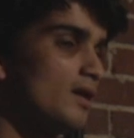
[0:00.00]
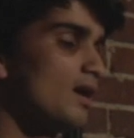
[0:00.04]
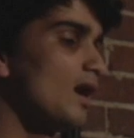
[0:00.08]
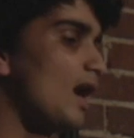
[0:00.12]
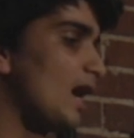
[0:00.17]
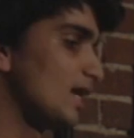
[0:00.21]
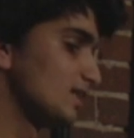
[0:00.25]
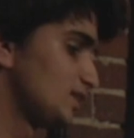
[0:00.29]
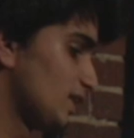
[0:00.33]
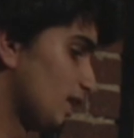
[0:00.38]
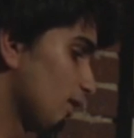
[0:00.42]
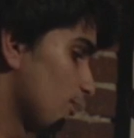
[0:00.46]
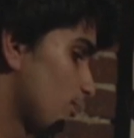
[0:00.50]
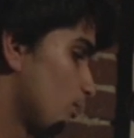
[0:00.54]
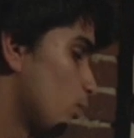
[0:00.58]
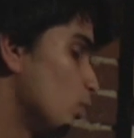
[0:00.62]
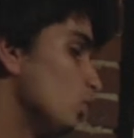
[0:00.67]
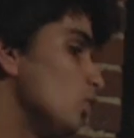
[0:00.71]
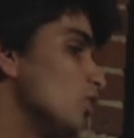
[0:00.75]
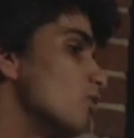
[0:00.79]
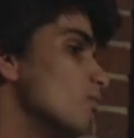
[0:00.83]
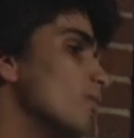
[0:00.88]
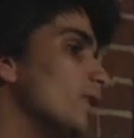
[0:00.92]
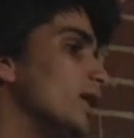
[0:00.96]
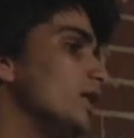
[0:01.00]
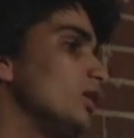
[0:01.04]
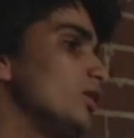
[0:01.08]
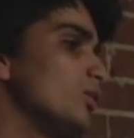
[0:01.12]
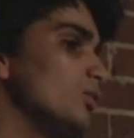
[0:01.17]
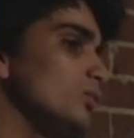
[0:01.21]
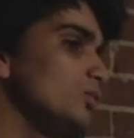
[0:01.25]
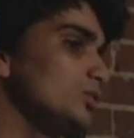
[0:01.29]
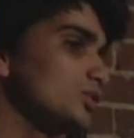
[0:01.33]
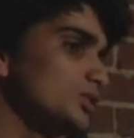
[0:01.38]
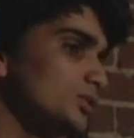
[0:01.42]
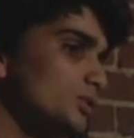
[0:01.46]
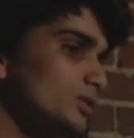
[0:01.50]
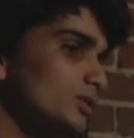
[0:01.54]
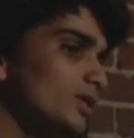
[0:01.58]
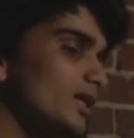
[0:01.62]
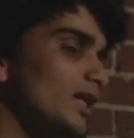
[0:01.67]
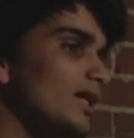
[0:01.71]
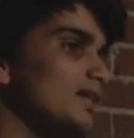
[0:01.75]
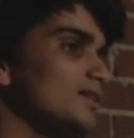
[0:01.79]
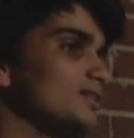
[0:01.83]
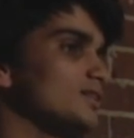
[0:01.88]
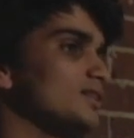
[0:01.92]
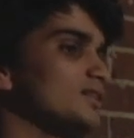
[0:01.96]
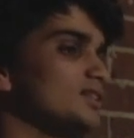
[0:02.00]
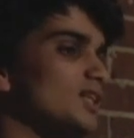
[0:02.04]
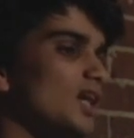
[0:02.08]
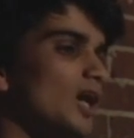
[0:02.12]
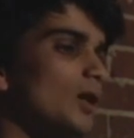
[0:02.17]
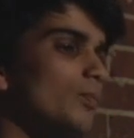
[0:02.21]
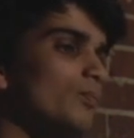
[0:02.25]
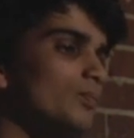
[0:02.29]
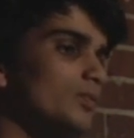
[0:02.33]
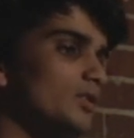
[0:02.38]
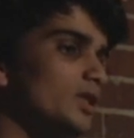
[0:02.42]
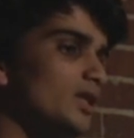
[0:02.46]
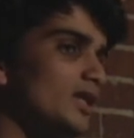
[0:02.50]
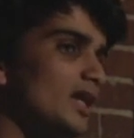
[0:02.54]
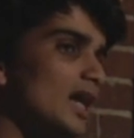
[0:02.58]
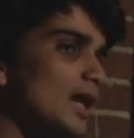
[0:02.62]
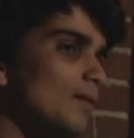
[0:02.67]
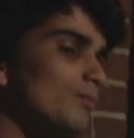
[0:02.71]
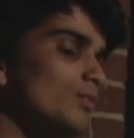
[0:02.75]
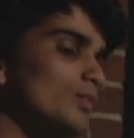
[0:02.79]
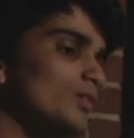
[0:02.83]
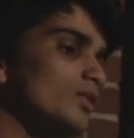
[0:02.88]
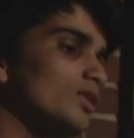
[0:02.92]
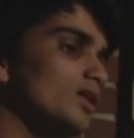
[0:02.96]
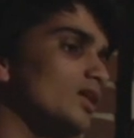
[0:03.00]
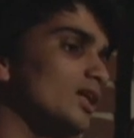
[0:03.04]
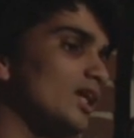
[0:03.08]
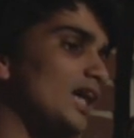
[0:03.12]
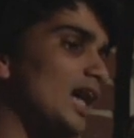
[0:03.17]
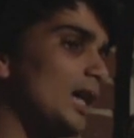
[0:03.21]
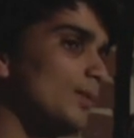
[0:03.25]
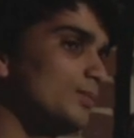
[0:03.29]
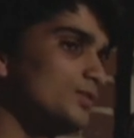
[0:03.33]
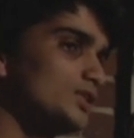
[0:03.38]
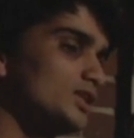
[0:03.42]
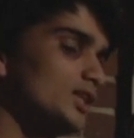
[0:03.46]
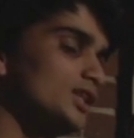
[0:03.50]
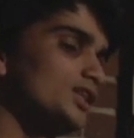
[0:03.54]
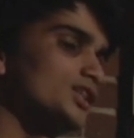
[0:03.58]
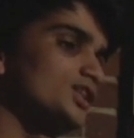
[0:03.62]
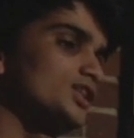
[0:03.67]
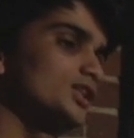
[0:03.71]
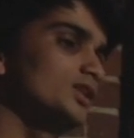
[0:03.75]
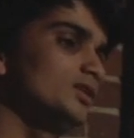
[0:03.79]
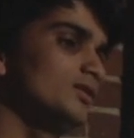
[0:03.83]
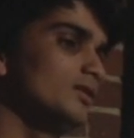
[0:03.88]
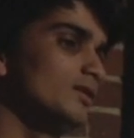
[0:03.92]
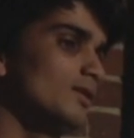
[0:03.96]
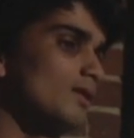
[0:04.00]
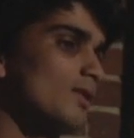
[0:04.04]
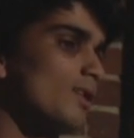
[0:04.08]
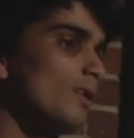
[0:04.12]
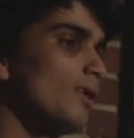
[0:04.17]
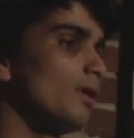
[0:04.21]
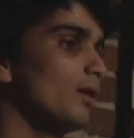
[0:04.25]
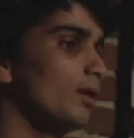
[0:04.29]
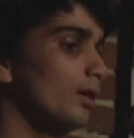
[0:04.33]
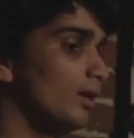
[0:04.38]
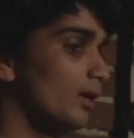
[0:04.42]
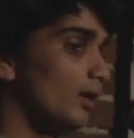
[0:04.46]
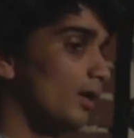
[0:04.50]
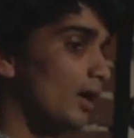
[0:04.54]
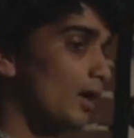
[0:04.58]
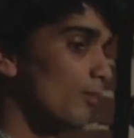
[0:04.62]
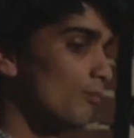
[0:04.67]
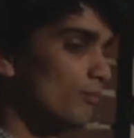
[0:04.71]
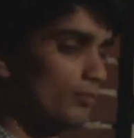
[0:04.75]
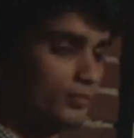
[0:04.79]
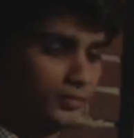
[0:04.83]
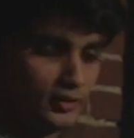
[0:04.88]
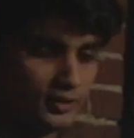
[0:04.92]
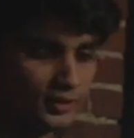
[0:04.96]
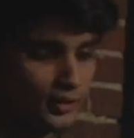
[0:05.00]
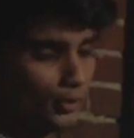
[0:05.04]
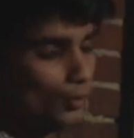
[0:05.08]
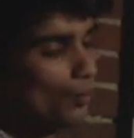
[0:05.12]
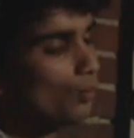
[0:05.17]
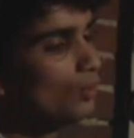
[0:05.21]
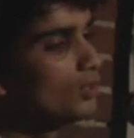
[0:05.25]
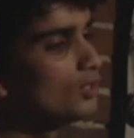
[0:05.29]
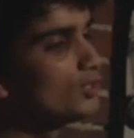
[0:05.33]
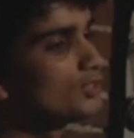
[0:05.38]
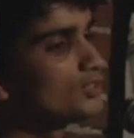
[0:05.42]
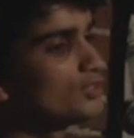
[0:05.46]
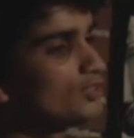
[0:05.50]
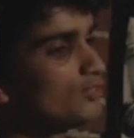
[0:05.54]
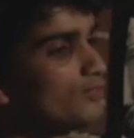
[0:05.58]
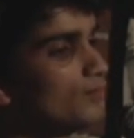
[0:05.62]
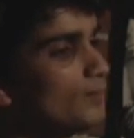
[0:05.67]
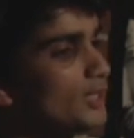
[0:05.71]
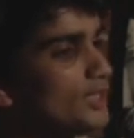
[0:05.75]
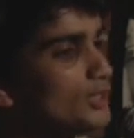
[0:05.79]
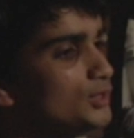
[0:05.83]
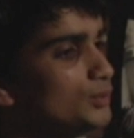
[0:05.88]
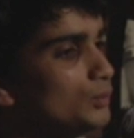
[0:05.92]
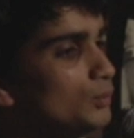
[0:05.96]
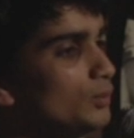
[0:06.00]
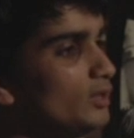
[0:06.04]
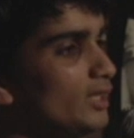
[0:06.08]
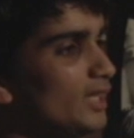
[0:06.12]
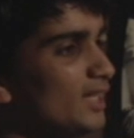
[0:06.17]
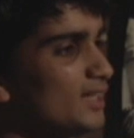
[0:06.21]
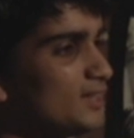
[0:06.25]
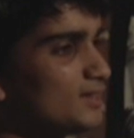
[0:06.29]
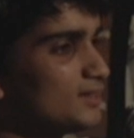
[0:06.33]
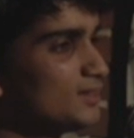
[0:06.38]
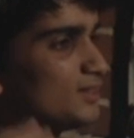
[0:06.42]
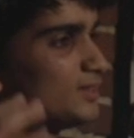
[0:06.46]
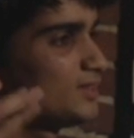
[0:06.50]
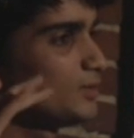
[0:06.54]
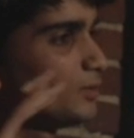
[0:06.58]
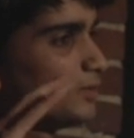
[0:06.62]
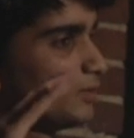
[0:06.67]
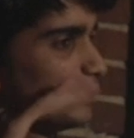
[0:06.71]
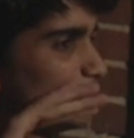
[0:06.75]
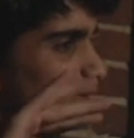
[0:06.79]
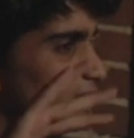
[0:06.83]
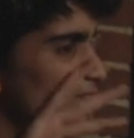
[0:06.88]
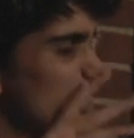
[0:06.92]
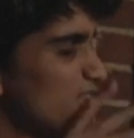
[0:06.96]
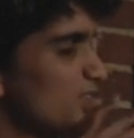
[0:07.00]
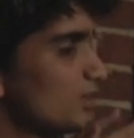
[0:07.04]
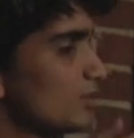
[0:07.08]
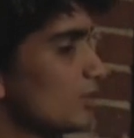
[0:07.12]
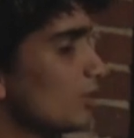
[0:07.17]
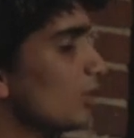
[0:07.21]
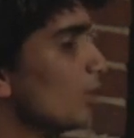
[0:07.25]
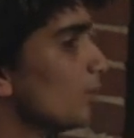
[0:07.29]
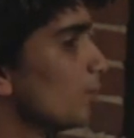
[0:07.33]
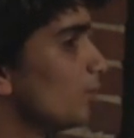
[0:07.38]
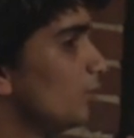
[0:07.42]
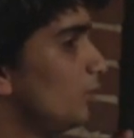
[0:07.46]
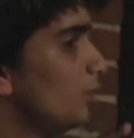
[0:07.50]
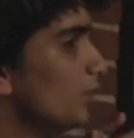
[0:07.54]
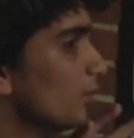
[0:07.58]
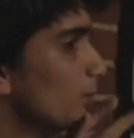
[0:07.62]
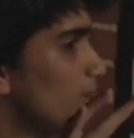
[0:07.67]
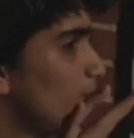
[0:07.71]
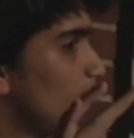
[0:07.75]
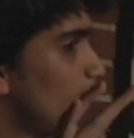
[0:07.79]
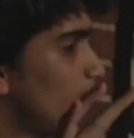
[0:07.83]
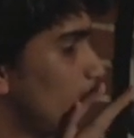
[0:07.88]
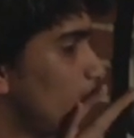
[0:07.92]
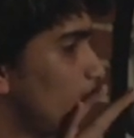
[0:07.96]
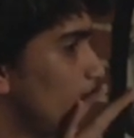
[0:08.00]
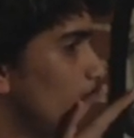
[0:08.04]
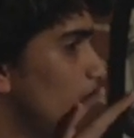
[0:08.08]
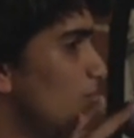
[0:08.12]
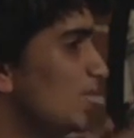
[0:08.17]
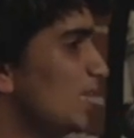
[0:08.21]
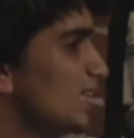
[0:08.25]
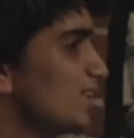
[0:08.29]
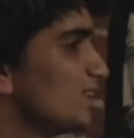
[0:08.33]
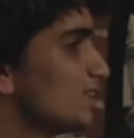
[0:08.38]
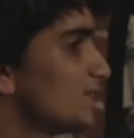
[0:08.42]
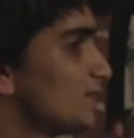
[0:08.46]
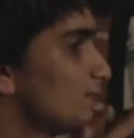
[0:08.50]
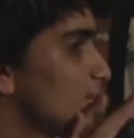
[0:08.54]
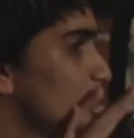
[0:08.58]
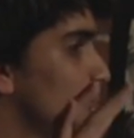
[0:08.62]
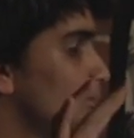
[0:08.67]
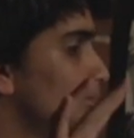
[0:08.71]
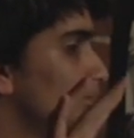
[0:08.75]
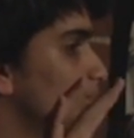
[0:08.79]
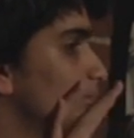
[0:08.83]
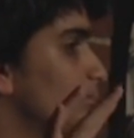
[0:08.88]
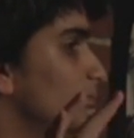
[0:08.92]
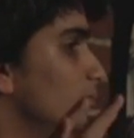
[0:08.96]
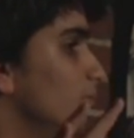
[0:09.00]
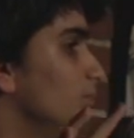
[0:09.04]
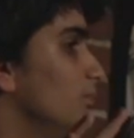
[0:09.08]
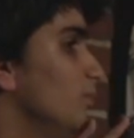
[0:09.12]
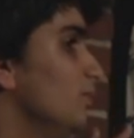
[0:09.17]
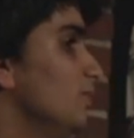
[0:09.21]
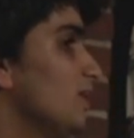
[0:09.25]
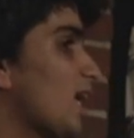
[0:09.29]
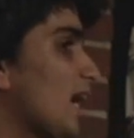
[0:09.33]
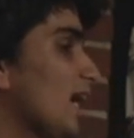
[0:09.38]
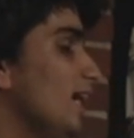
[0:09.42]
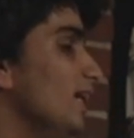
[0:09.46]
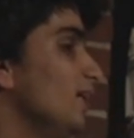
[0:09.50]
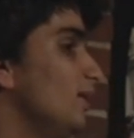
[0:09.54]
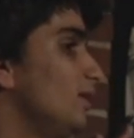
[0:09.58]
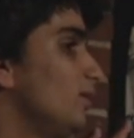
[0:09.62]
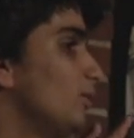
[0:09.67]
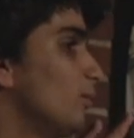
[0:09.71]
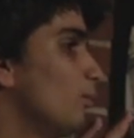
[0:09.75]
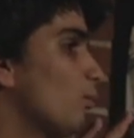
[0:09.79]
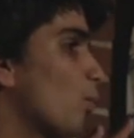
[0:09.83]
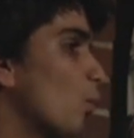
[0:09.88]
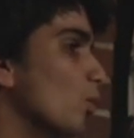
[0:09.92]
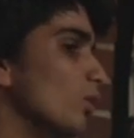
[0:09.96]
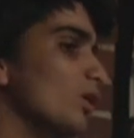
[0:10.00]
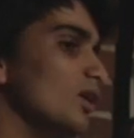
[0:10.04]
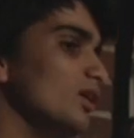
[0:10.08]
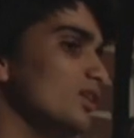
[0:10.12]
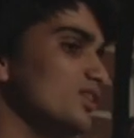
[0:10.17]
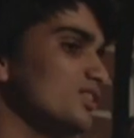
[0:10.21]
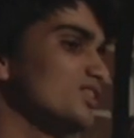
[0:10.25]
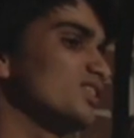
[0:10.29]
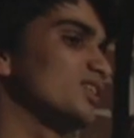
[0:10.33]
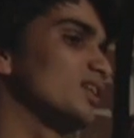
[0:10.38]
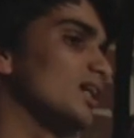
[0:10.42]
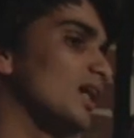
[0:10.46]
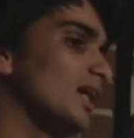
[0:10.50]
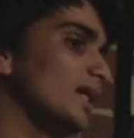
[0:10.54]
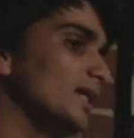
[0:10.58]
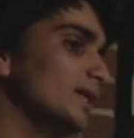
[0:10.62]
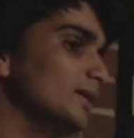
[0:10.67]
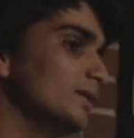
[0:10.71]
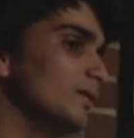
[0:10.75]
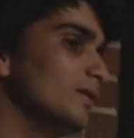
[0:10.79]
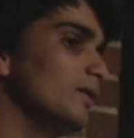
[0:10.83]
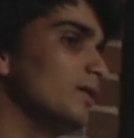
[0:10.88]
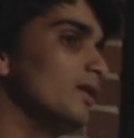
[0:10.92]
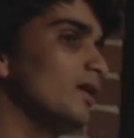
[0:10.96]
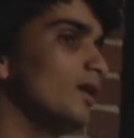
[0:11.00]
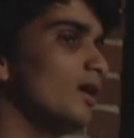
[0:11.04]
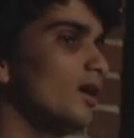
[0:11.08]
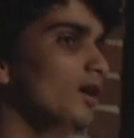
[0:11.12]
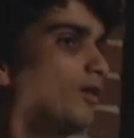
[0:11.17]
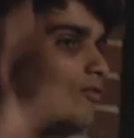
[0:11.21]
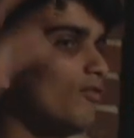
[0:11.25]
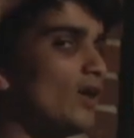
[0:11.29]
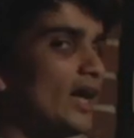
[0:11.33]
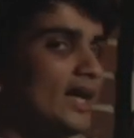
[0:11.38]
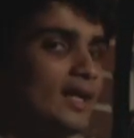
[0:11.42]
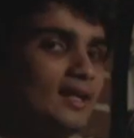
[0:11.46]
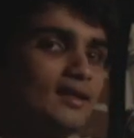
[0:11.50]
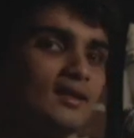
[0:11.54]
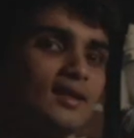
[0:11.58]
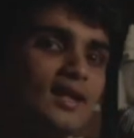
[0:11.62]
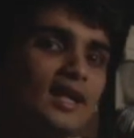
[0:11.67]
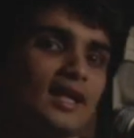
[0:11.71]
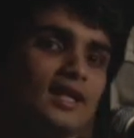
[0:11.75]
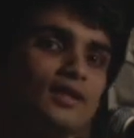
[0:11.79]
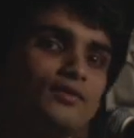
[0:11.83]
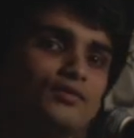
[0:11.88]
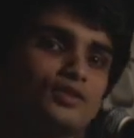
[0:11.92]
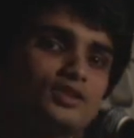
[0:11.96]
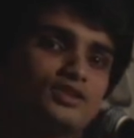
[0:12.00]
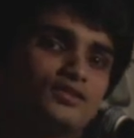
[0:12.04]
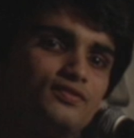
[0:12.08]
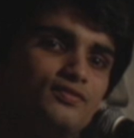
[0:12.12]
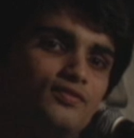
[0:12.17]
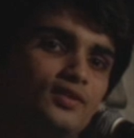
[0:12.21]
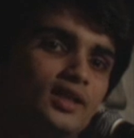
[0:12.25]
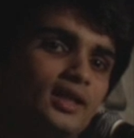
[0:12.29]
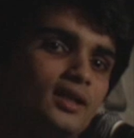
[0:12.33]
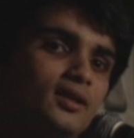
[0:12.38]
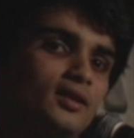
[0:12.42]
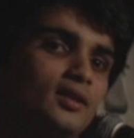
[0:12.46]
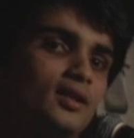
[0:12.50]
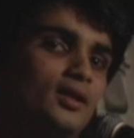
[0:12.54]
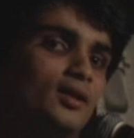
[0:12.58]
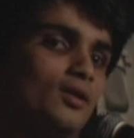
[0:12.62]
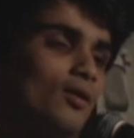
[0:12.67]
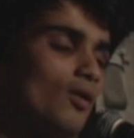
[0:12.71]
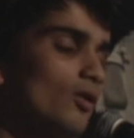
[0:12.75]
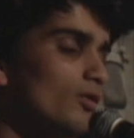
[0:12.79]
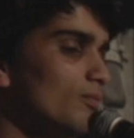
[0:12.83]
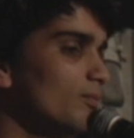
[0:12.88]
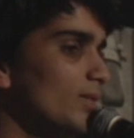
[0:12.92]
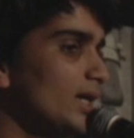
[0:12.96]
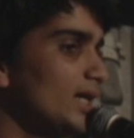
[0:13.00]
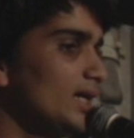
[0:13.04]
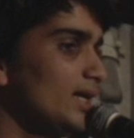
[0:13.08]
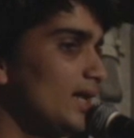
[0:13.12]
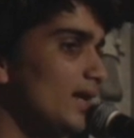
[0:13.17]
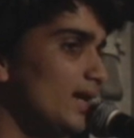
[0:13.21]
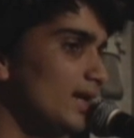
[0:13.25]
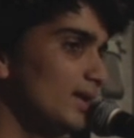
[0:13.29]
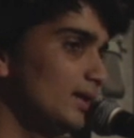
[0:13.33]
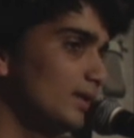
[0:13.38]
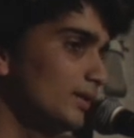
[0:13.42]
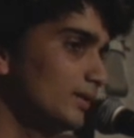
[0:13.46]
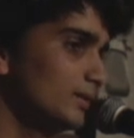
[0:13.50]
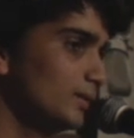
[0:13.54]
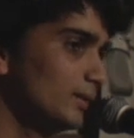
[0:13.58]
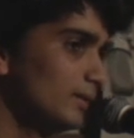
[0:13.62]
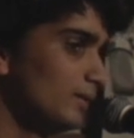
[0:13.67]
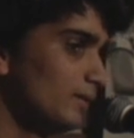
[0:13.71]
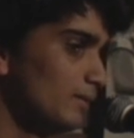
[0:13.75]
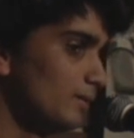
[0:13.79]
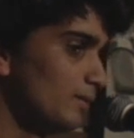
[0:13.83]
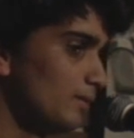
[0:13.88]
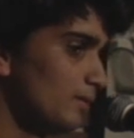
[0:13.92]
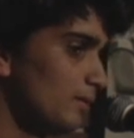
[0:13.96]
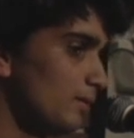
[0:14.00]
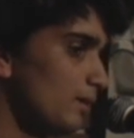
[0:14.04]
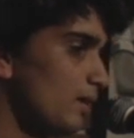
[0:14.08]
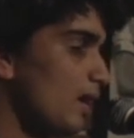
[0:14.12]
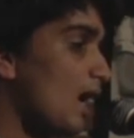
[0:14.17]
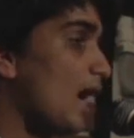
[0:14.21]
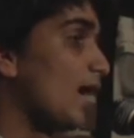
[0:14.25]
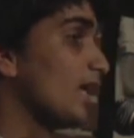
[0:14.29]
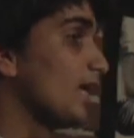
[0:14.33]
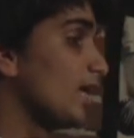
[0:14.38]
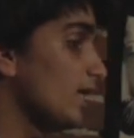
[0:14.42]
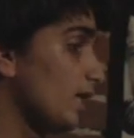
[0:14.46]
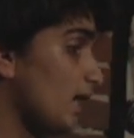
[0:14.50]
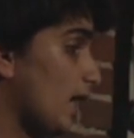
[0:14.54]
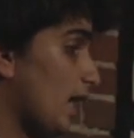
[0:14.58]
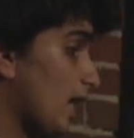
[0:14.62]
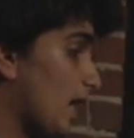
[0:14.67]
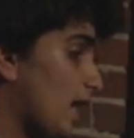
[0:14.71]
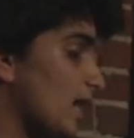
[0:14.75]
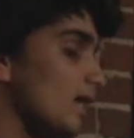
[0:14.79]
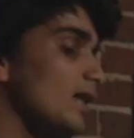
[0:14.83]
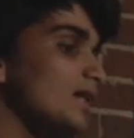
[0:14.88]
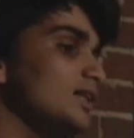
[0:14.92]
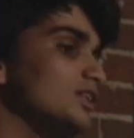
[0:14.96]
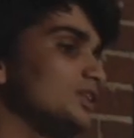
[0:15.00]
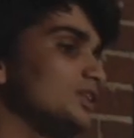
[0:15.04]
As I pulled my two suitcases up the ramp to the cab station, the rollers of my suitcases disturbed the bliss night Portland sky. A white light was flickering on my head, and I